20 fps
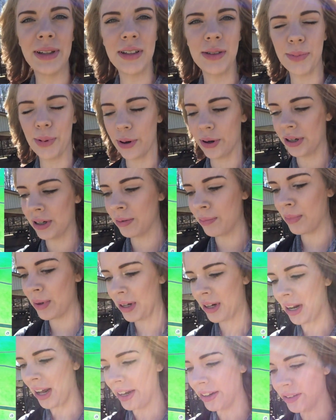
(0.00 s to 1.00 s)
at this park,
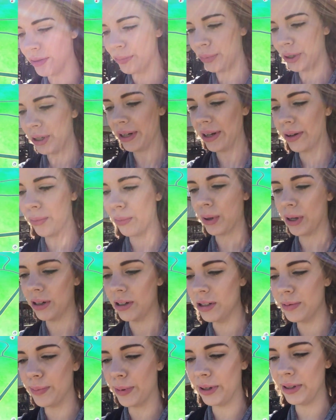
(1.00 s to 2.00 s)
but it had some pretty good
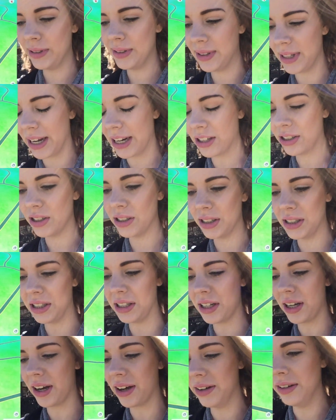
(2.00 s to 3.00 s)
water spawns. They
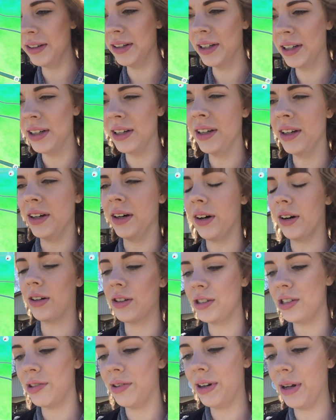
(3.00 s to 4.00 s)
actually uh,
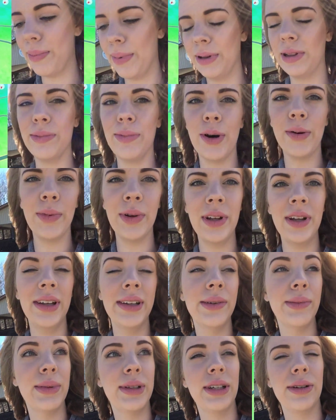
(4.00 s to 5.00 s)
aren't showing up at the moment.
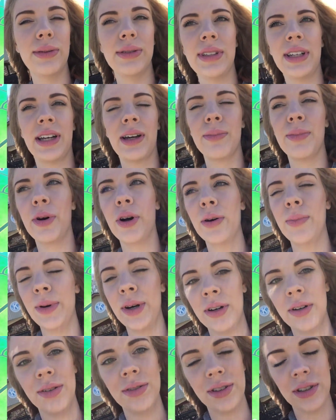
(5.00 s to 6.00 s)
There was like a
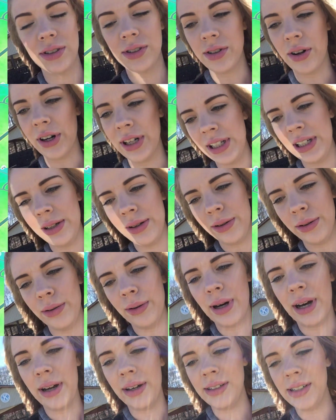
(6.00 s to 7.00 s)
Barboach,
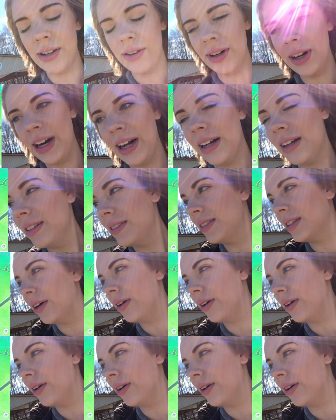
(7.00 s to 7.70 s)
Staryu, uh, Totodile,